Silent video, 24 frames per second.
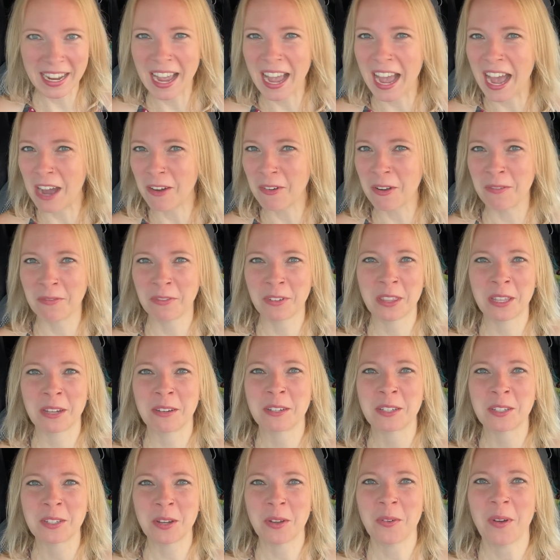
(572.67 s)
however, there
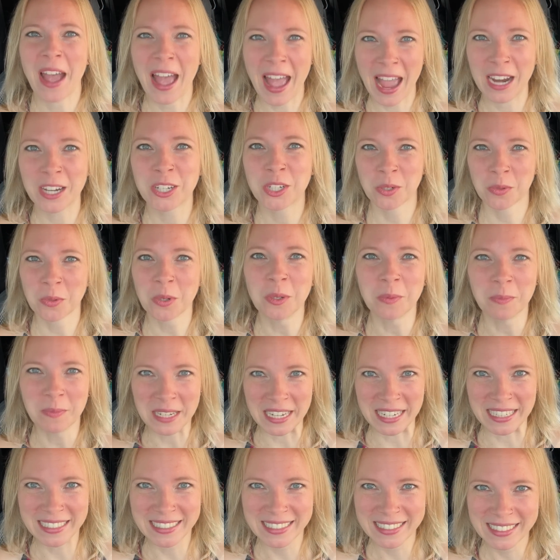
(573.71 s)
is no actual
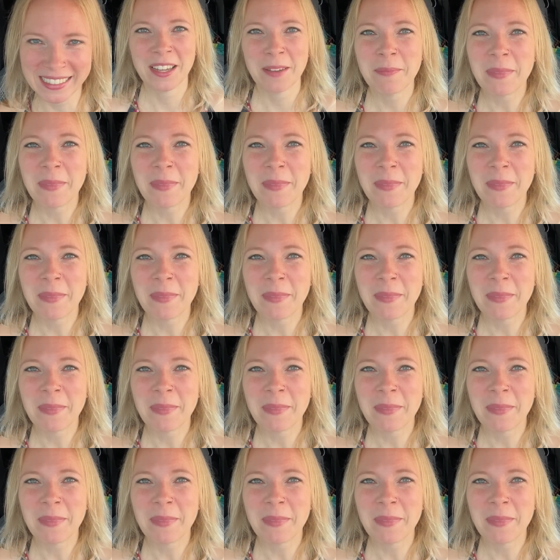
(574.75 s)
meat.